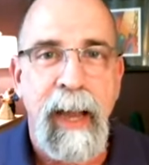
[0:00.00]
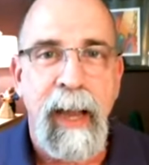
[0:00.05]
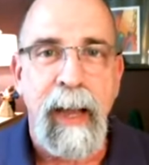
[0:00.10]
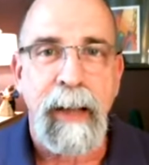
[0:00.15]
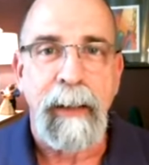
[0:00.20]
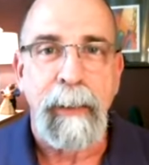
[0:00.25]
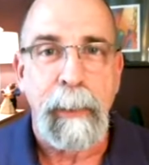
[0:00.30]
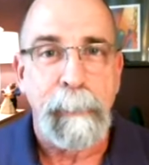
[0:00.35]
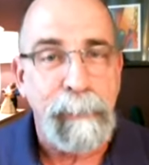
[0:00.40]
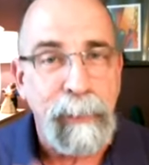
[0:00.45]

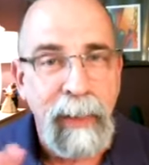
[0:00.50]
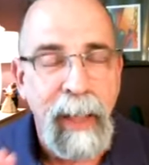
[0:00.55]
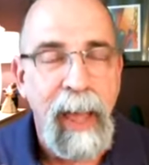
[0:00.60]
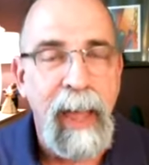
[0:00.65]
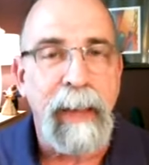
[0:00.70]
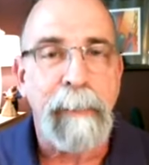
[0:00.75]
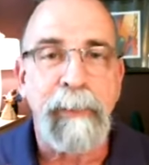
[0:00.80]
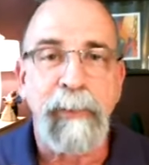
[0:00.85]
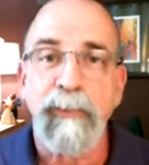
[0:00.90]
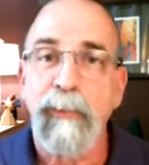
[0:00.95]

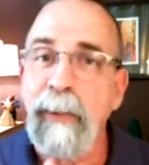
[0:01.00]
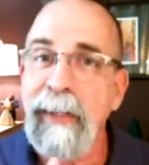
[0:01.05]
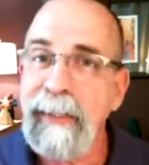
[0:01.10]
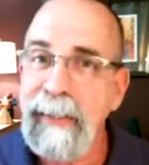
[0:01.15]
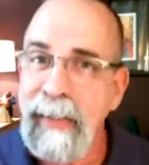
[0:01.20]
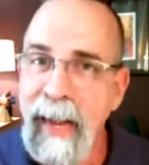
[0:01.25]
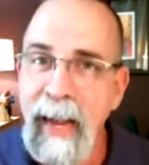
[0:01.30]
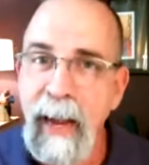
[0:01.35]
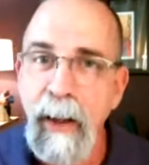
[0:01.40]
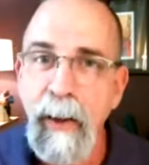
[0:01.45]
applying between
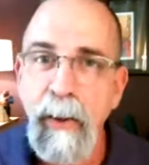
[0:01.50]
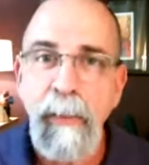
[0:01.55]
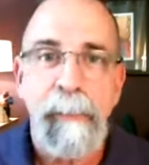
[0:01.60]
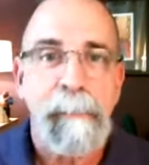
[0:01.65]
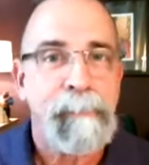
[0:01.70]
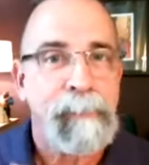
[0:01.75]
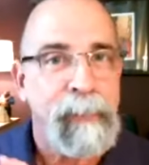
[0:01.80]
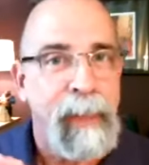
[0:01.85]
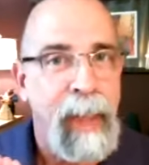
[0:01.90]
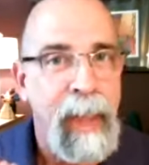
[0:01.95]

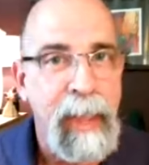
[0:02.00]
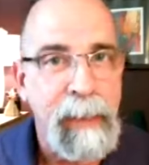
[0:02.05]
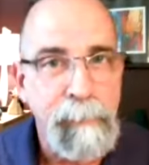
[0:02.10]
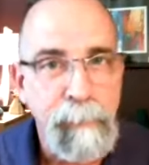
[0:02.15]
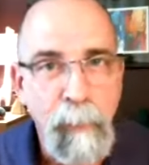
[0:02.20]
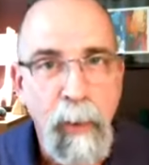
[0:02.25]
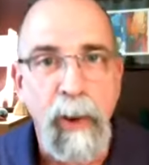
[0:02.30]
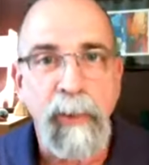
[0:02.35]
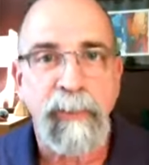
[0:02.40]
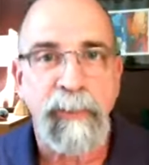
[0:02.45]
now and
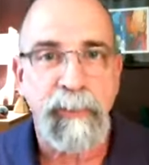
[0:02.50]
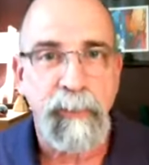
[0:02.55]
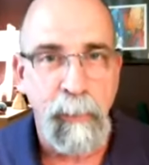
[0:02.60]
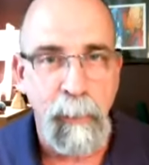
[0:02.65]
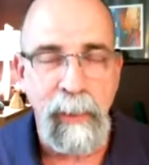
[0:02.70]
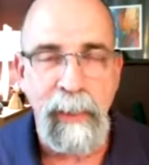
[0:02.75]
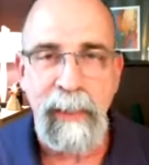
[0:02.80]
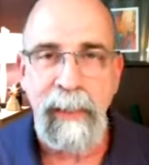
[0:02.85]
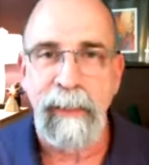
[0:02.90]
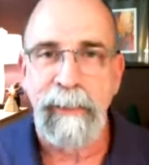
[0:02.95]
March
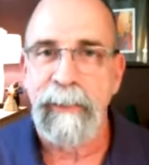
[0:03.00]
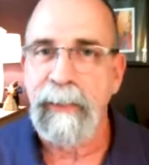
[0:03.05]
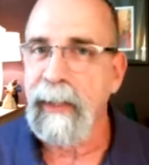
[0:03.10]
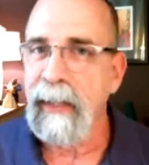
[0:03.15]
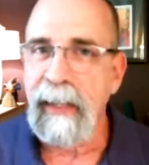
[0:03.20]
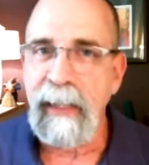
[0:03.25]
20th.